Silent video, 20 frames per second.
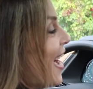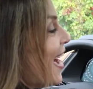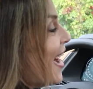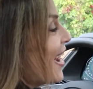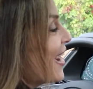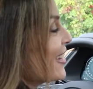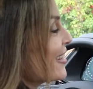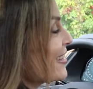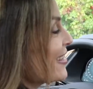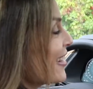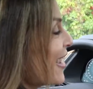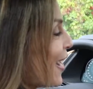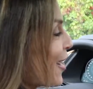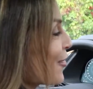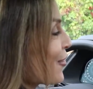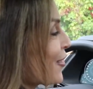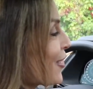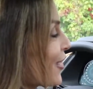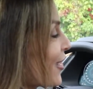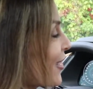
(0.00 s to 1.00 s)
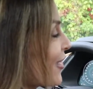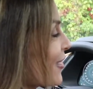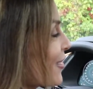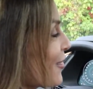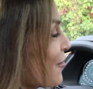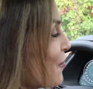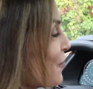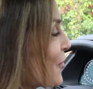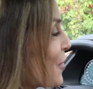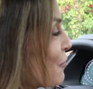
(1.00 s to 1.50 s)
Another
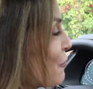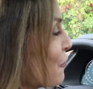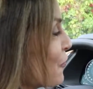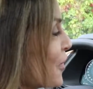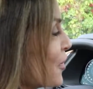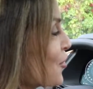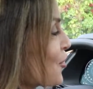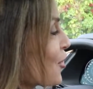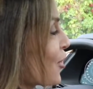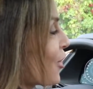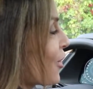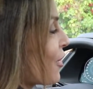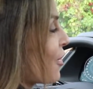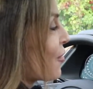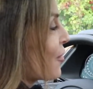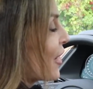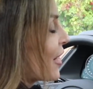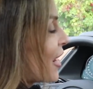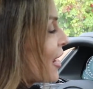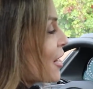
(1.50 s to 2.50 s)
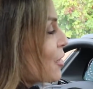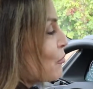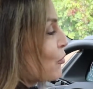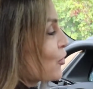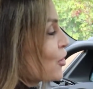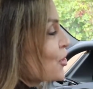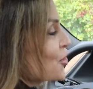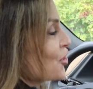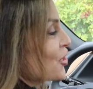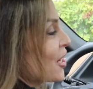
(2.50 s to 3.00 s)
feature that I
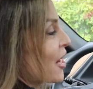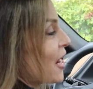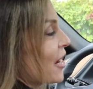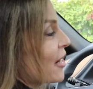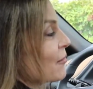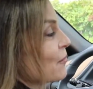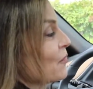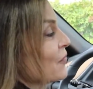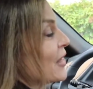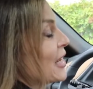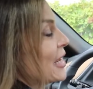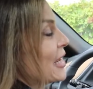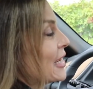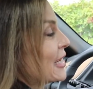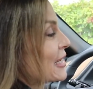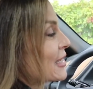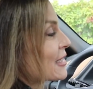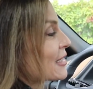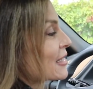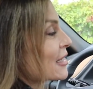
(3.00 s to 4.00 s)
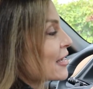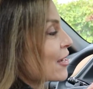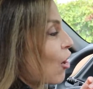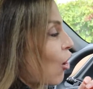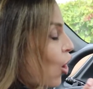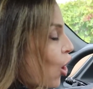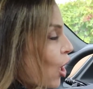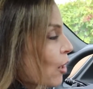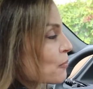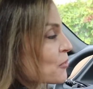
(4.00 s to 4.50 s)
appreciate is the
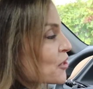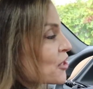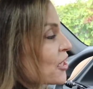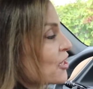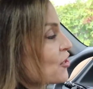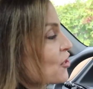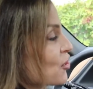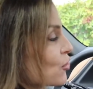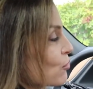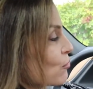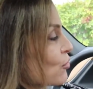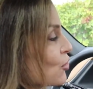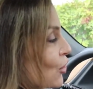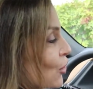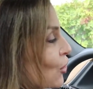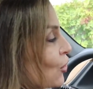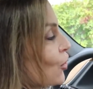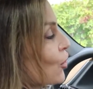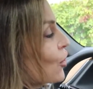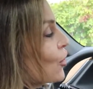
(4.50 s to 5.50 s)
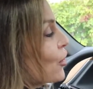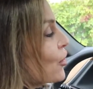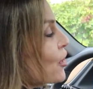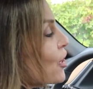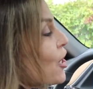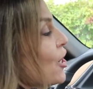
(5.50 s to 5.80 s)
option to turn